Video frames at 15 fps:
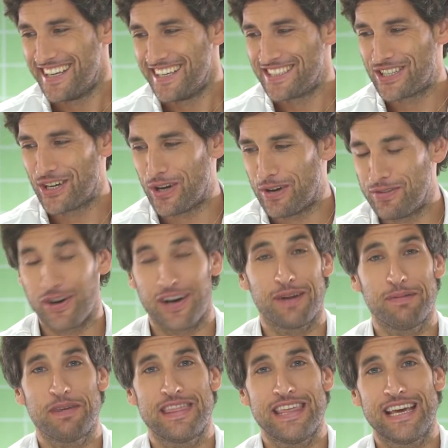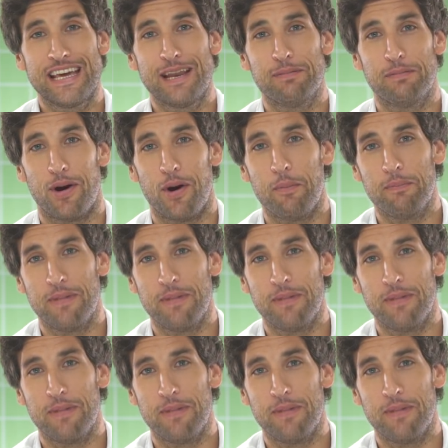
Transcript: So if you're gonna be thinking about